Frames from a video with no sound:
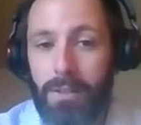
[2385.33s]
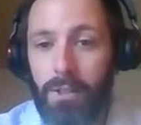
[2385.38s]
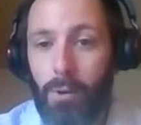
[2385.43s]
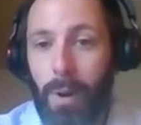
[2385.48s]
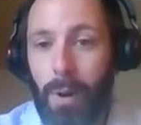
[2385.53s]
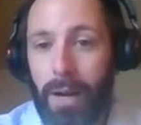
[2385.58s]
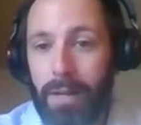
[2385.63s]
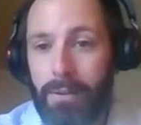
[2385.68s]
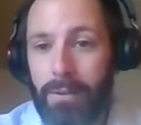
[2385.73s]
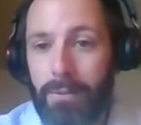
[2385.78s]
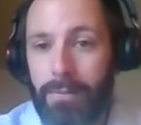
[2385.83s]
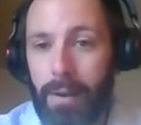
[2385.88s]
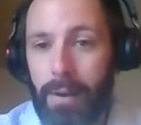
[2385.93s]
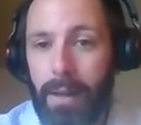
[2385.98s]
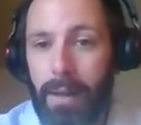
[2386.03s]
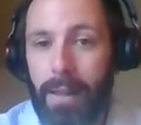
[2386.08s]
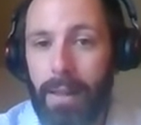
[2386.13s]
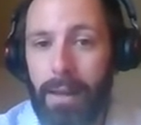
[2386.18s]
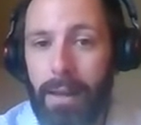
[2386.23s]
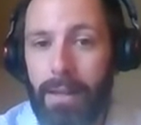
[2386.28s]

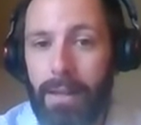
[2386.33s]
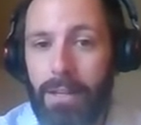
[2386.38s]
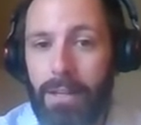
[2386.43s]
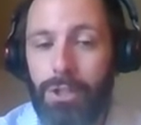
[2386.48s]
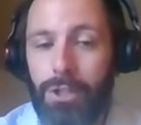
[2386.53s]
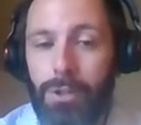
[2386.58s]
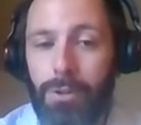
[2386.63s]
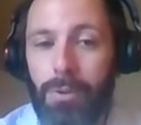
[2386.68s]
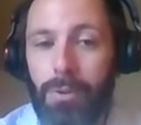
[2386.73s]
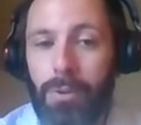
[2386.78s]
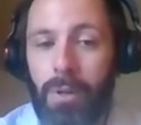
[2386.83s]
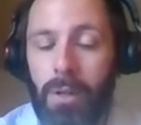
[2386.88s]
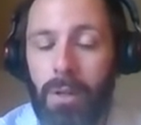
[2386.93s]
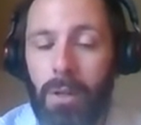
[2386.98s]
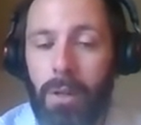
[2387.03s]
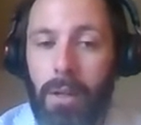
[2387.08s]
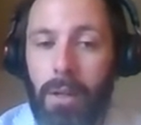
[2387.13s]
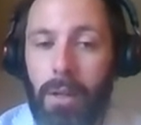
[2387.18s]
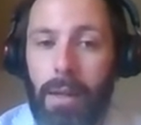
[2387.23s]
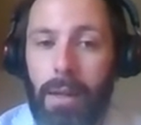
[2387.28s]
rectify that issue
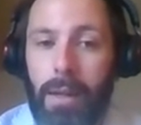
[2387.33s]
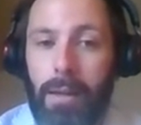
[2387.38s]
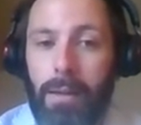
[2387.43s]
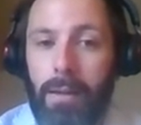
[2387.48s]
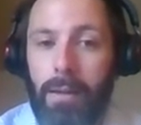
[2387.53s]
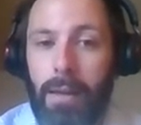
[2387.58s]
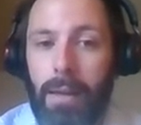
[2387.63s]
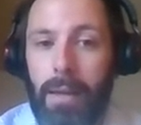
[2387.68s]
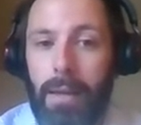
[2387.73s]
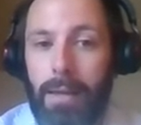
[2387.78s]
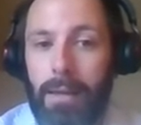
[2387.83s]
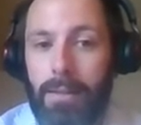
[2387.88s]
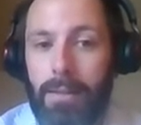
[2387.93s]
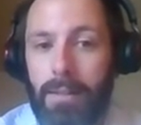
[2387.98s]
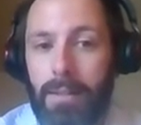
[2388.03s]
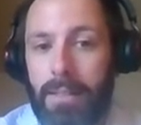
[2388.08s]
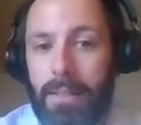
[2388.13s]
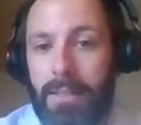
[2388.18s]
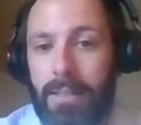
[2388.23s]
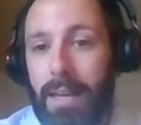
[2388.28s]

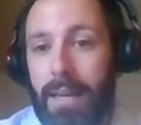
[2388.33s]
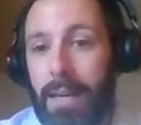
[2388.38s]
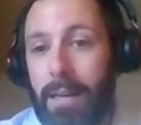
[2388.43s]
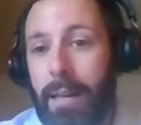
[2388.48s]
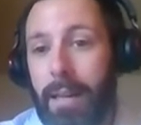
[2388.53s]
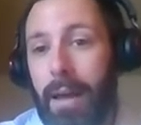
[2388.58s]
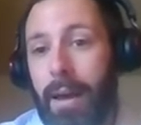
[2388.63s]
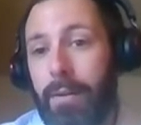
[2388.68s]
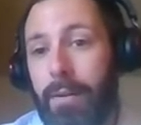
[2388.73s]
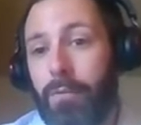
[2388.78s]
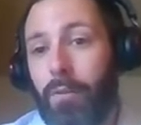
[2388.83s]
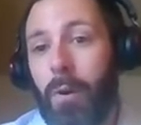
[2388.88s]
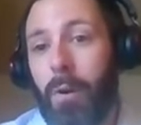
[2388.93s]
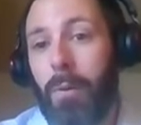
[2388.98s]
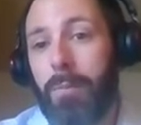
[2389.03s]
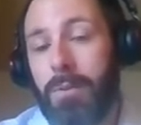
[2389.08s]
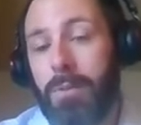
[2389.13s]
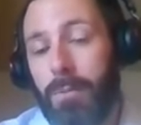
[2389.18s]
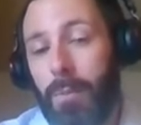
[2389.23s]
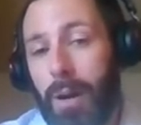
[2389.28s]
and contain that
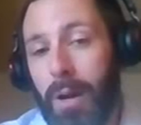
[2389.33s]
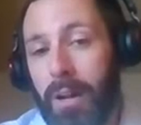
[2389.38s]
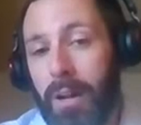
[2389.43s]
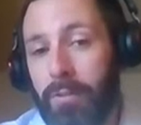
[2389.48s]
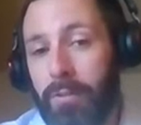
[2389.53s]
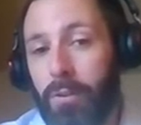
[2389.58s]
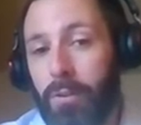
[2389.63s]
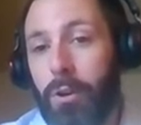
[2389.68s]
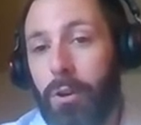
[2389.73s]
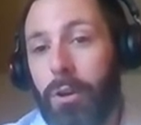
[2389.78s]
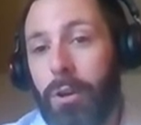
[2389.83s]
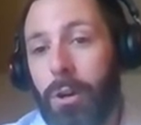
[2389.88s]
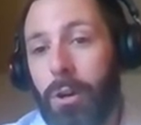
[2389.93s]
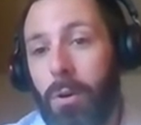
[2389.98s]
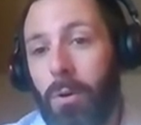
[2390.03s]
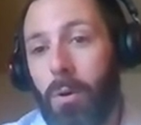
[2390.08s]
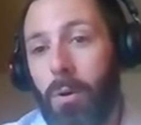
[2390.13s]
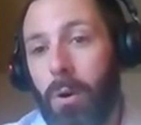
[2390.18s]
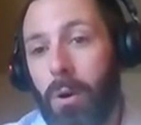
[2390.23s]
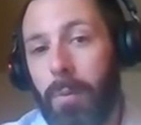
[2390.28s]
from spreading
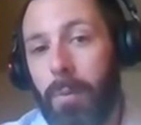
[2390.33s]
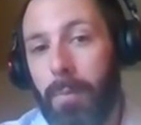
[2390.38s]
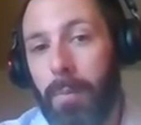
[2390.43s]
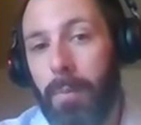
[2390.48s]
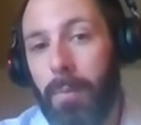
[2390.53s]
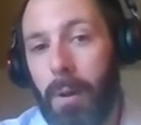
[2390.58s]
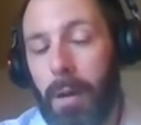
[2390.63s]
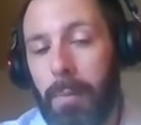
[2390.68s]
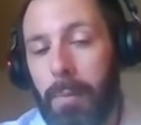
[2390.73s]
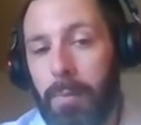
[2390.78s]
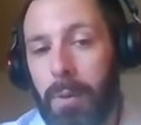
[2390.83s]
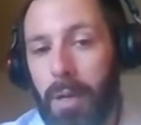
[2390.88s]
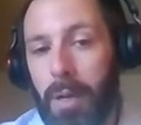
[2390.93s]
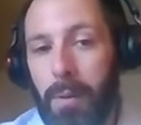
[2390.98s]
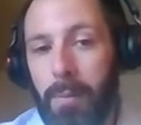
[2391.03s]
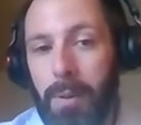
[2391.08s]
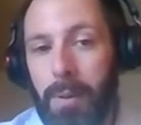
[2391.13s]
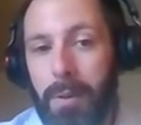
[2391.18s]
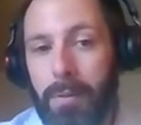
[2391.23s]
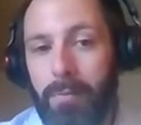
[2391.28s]
further or
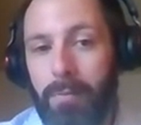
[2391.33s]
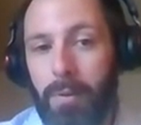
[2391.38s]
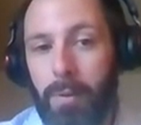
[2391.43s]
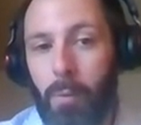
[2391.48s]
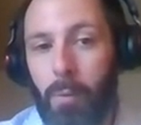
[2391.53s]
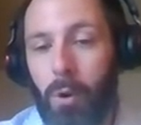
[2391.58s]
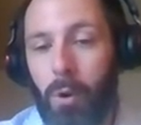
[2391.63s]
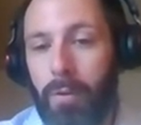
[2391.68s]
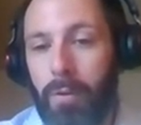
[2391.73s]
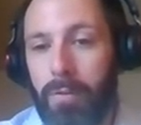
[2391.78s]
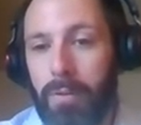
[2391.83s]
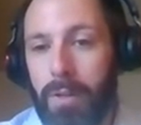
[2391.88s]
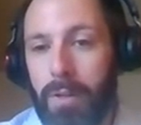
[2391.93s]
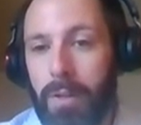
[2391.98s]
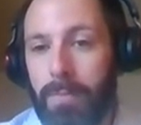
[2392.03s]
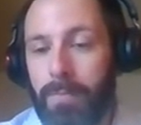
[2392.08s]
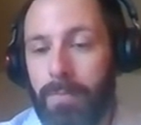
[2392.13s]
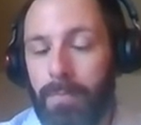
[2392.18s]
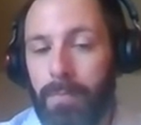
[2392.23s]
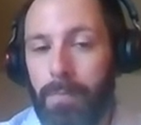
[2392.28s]
becoming even more of
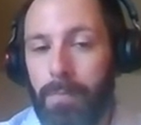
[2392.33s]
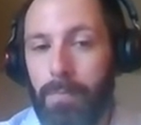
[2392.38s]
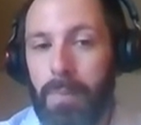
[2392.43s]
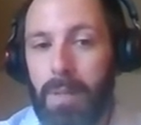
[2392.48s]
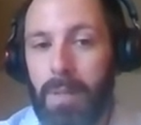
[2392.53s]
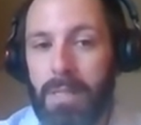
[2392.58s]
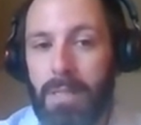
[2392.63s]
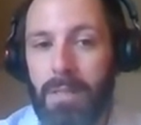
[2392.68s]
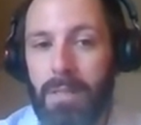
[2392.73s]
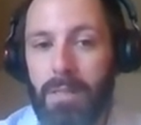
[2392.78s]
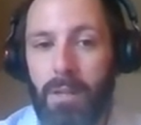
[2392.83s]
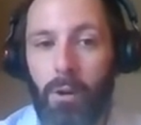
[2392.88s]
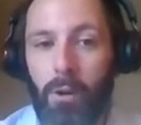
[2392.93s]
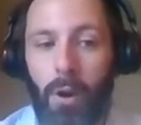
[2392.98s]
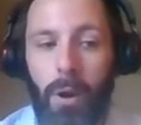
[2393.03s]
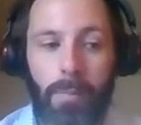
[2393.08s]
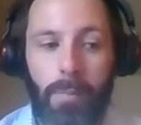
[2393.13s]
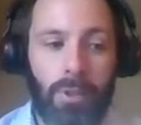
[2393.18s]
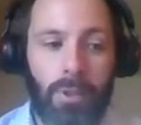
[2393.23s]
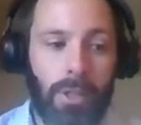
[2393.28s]
a business
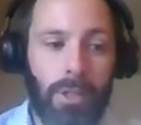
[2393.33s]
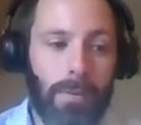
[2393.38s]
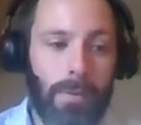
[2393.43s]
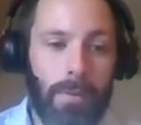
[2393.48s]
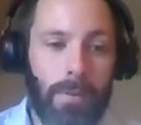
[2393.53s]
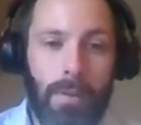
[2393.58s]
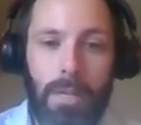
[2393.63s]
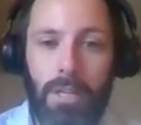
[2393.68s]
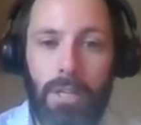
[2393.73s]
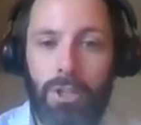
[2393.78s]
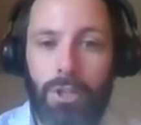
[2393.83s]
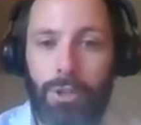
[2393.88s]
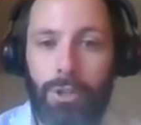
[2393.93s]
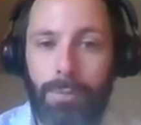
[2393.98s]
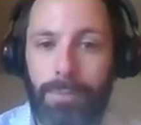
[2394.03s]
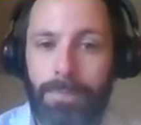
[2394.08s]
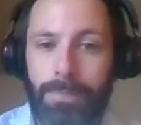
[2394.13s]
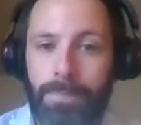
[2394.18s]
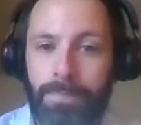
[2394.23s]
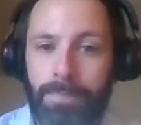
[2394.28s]
interruption issue.